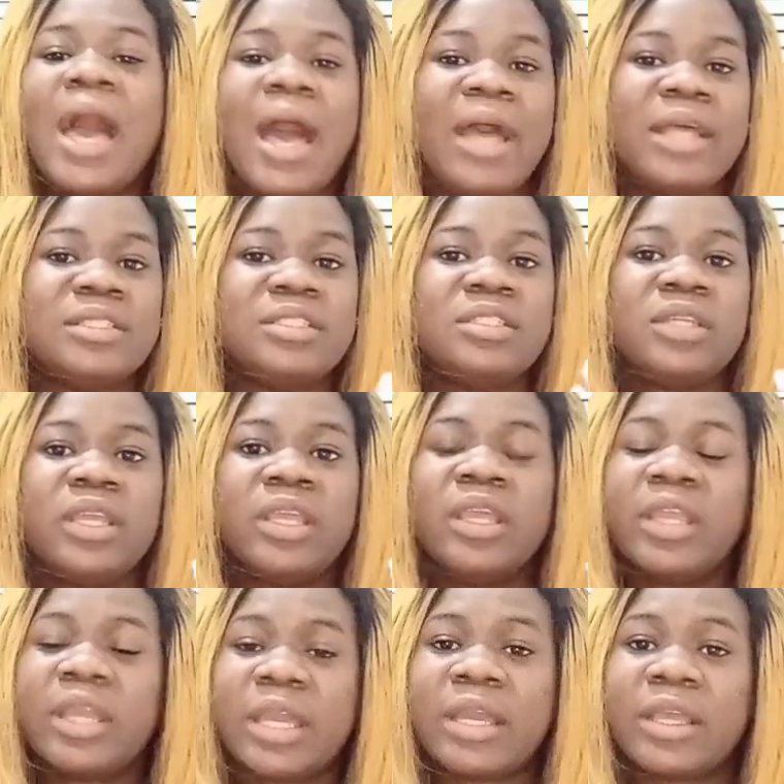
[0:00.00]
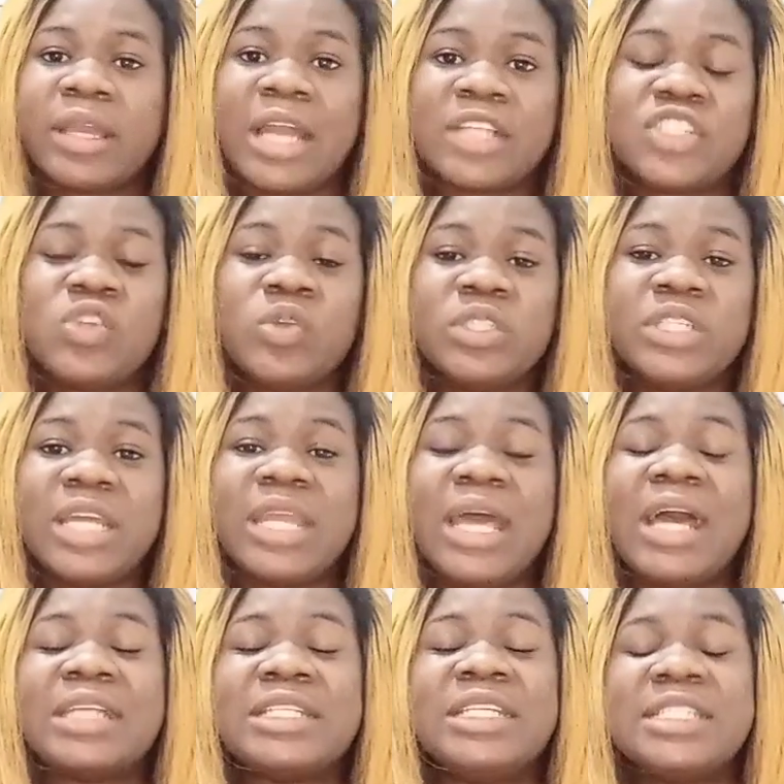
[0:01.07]
And Kachi on the other
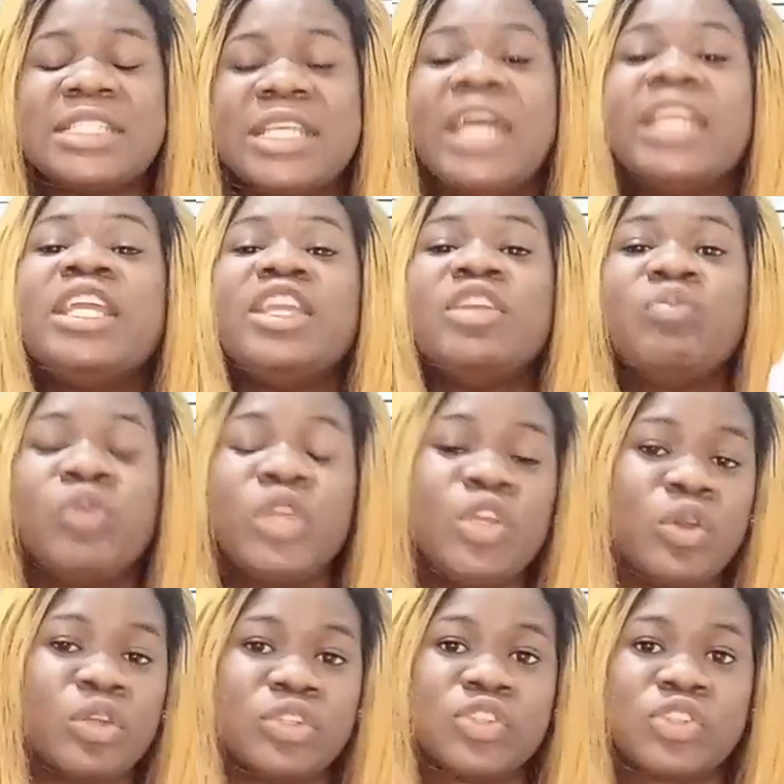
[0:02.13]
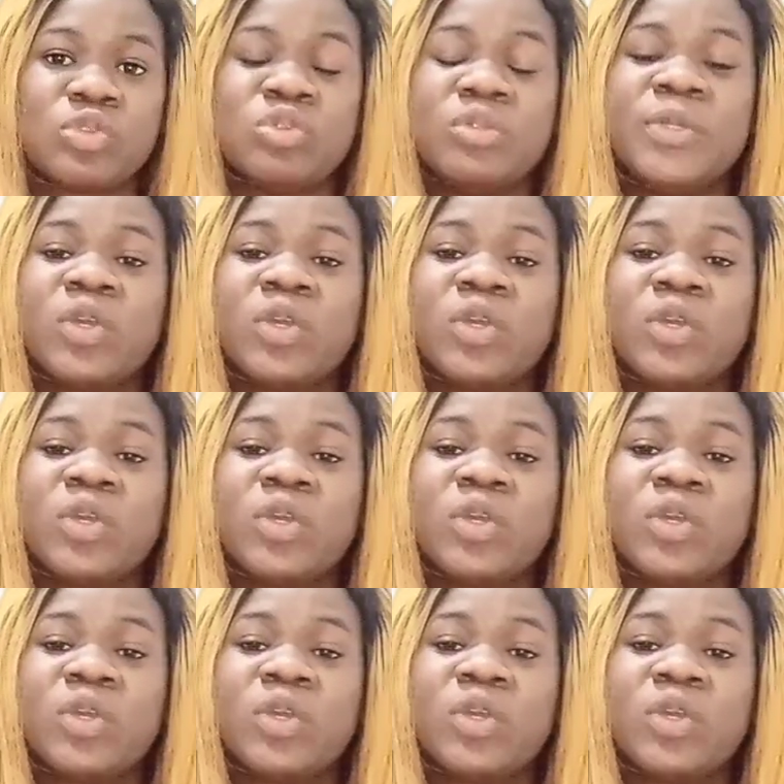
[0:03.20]
hand, he said he really understood,